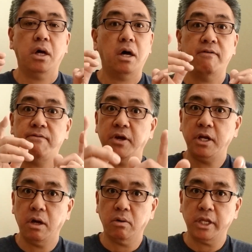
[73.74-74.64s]
a
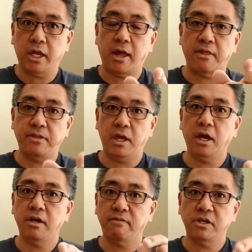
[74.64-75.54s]
video link at the
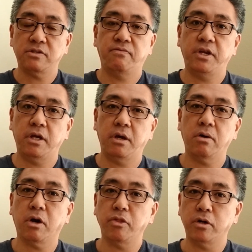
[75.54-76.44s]
end of this video
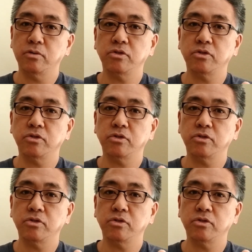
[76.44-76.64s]
on those.